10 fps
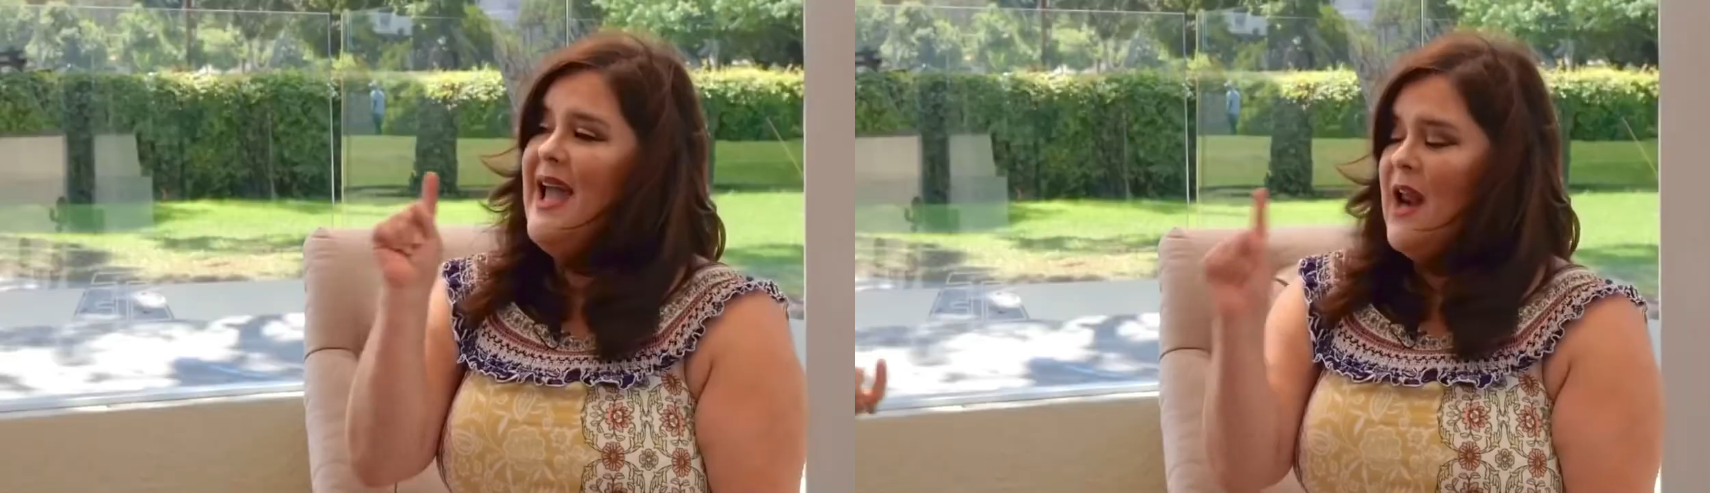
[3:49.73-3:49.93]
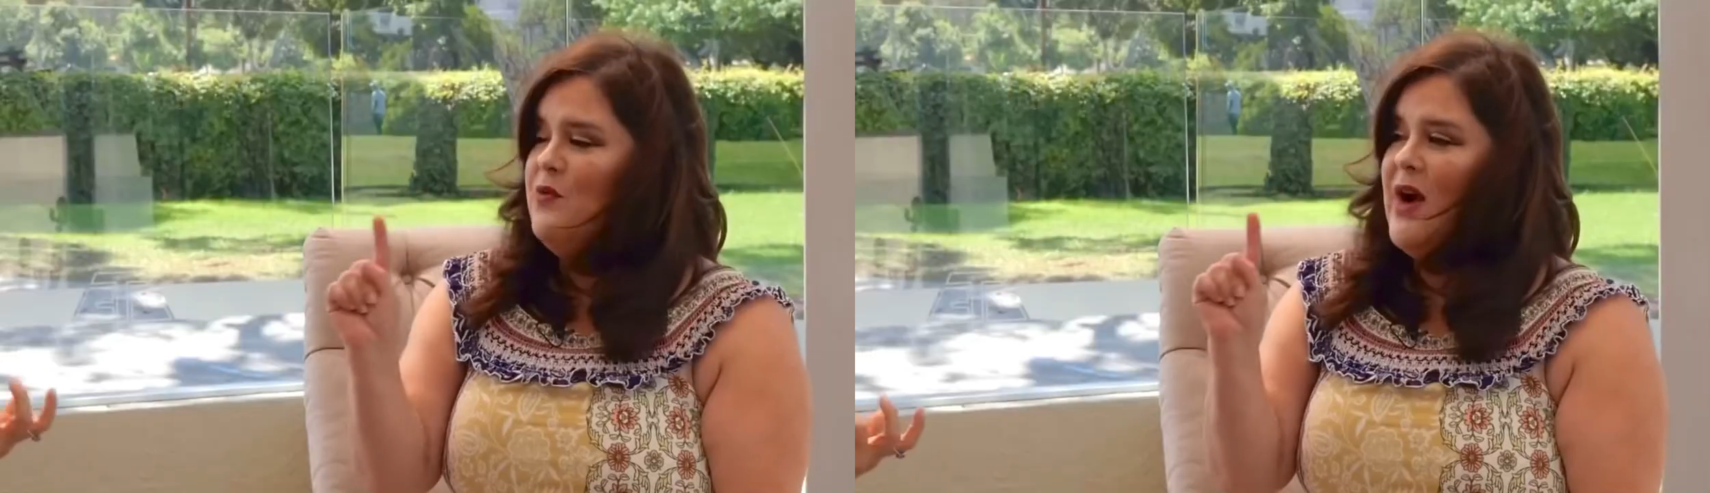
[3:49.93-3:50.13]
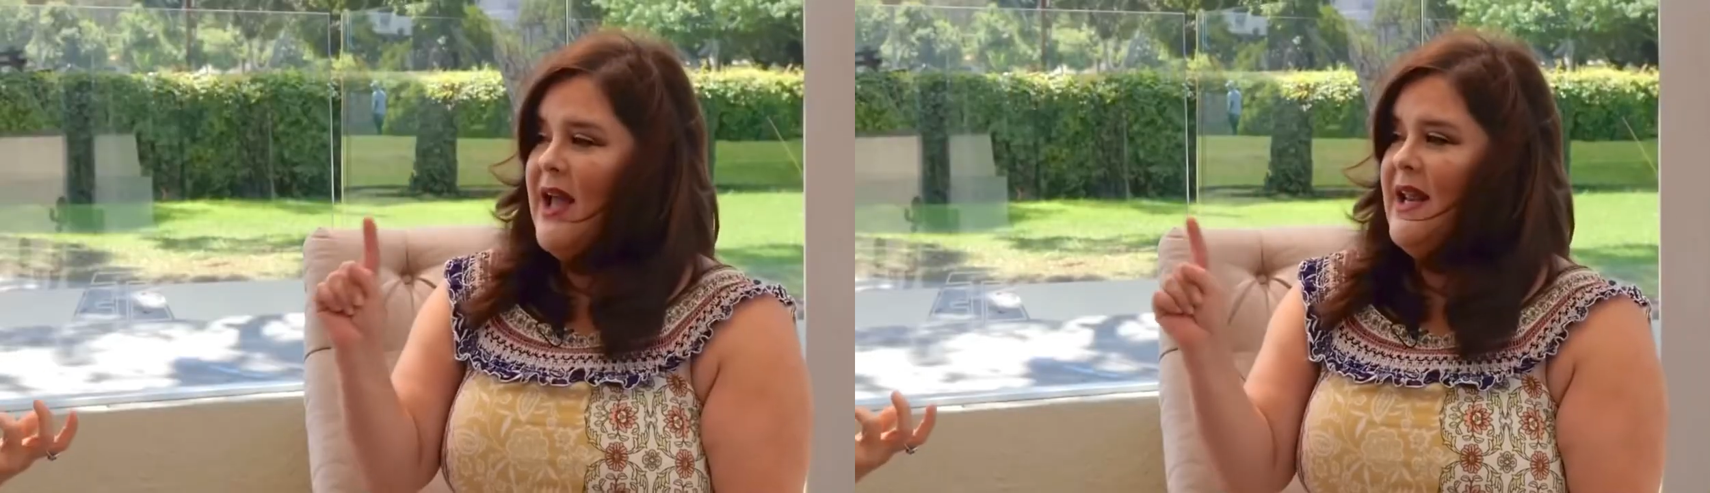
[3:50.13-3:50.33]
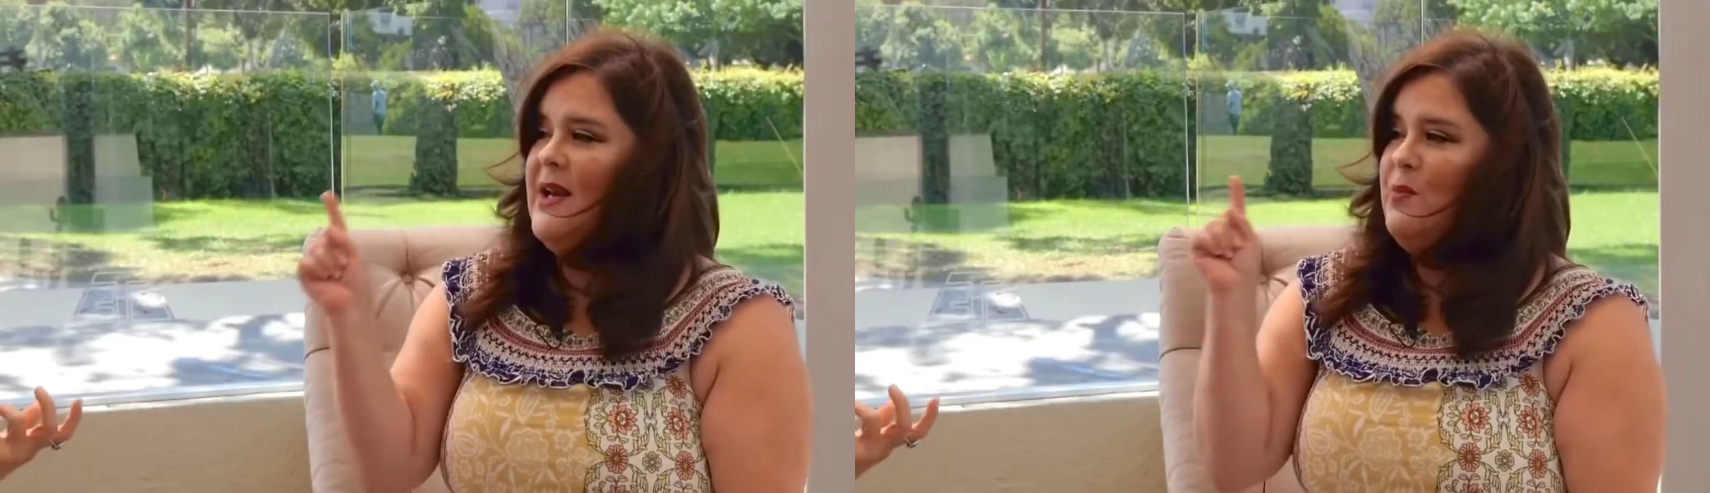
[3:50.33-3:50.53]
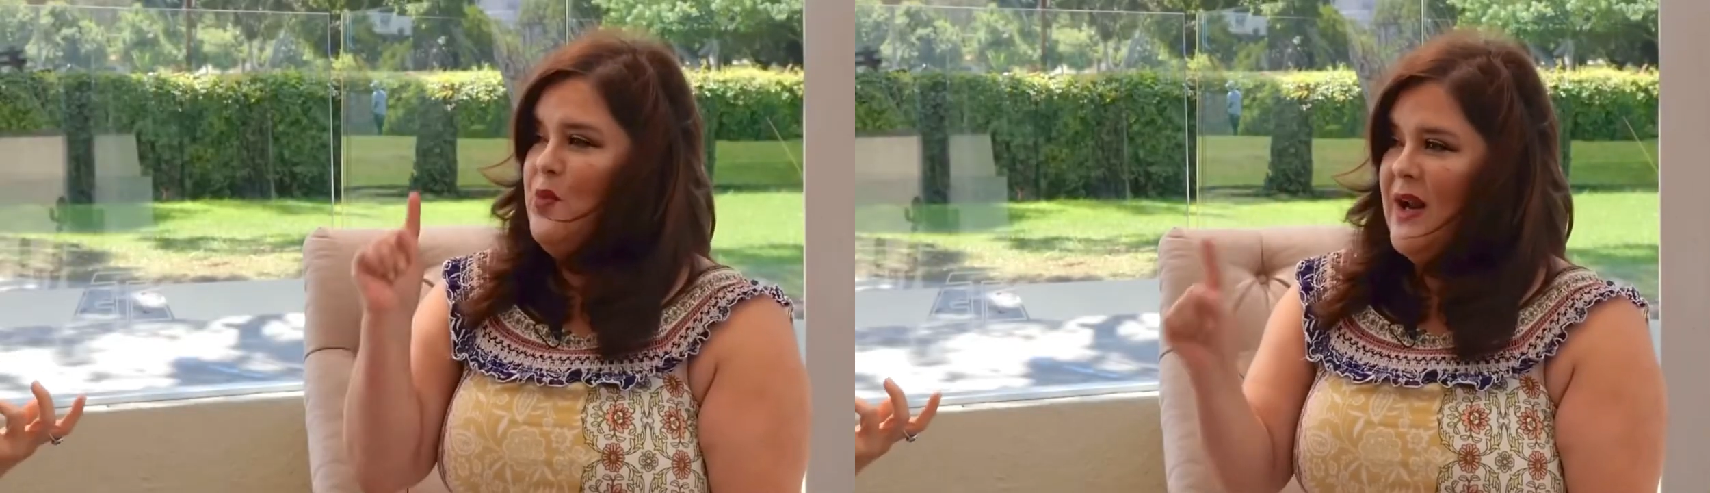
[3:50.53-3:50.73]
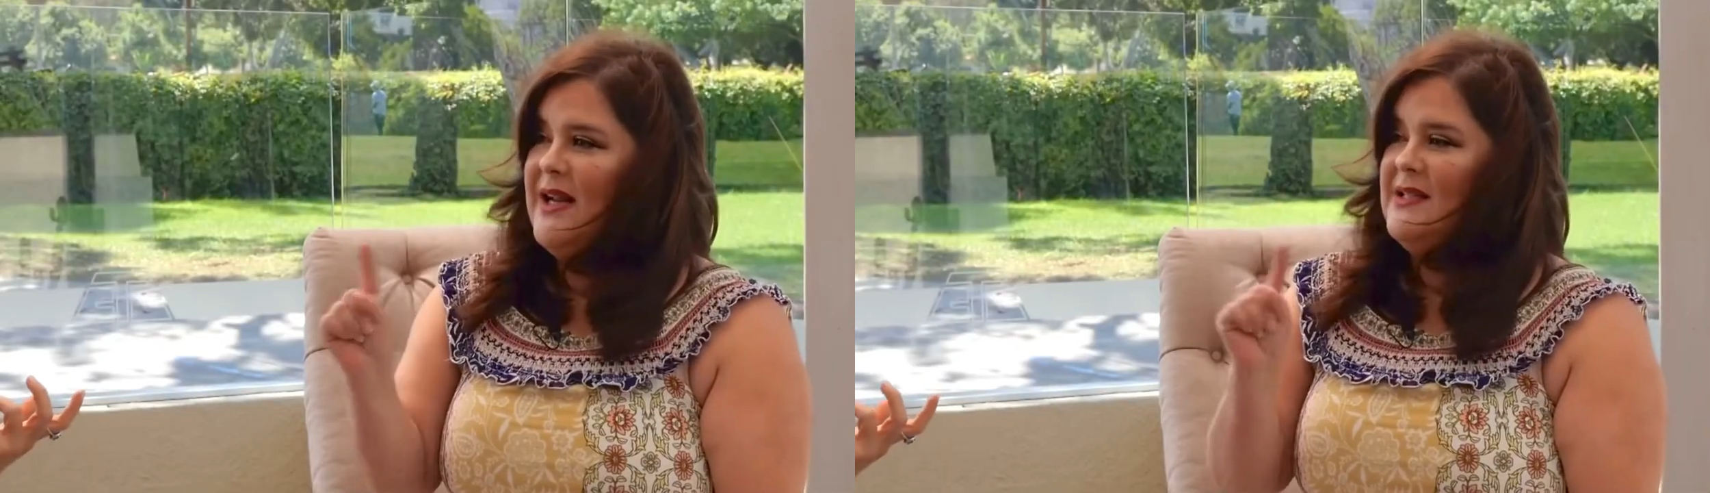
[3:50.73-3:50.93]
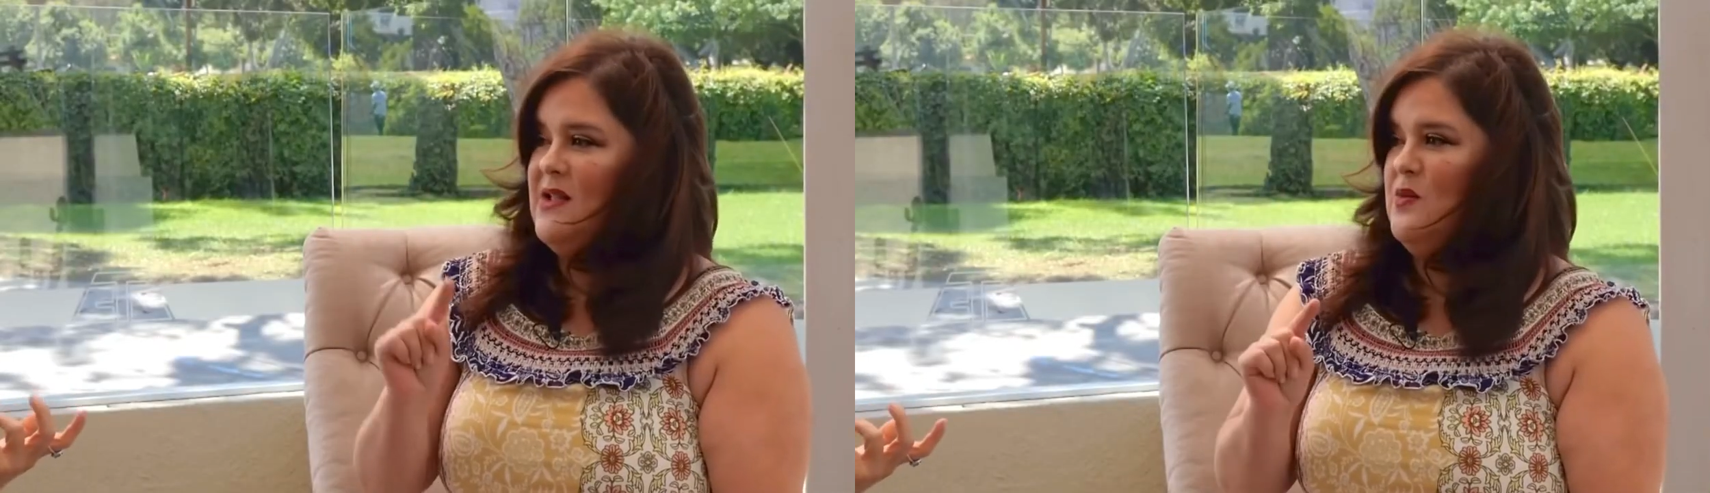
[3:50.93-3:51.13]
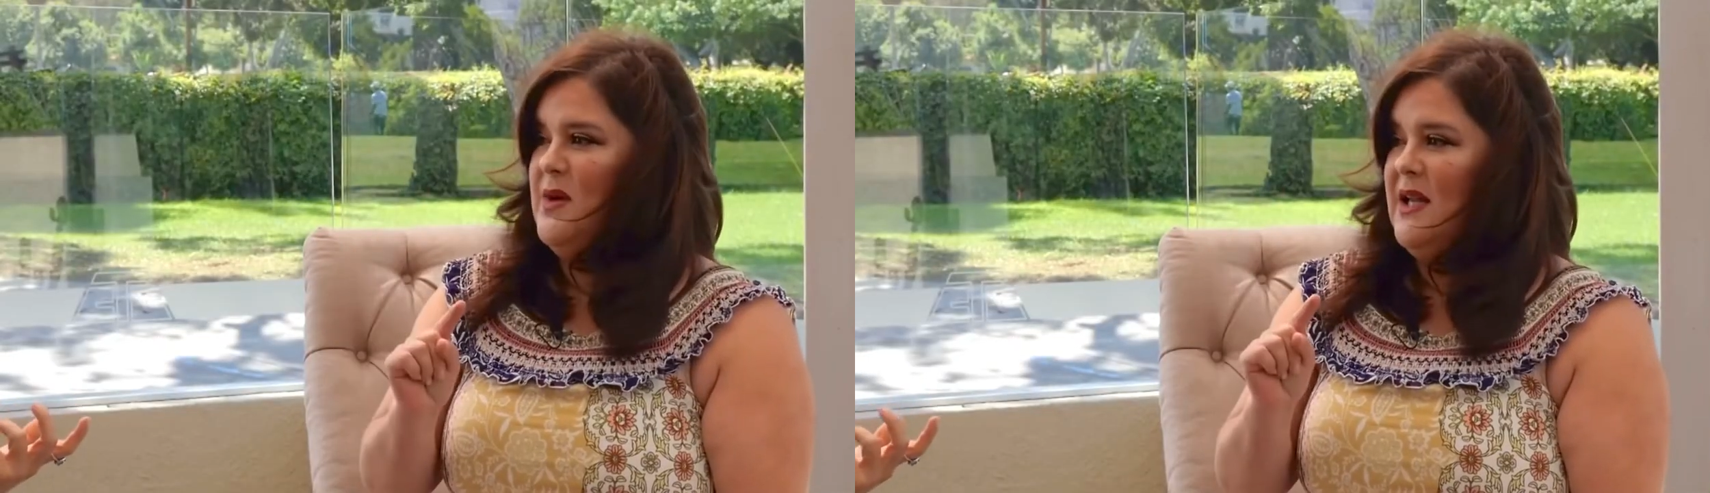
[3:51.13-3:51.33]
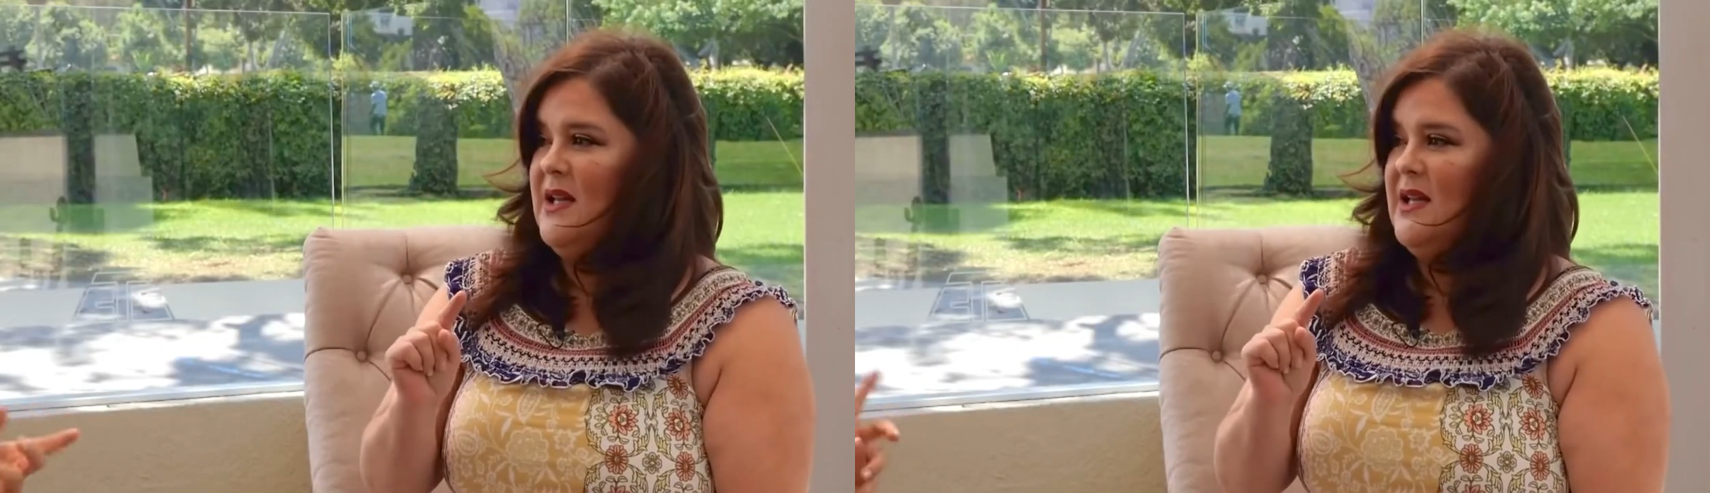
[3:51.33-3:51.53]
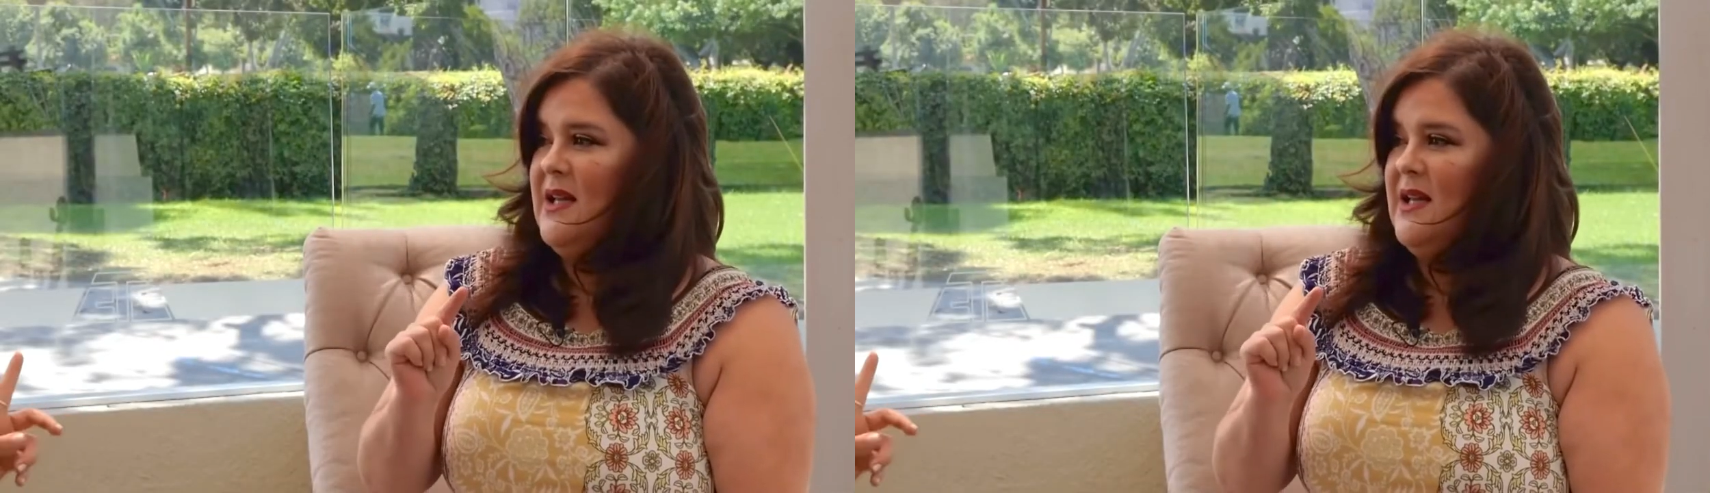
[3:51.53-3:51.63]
handwriting bring it to me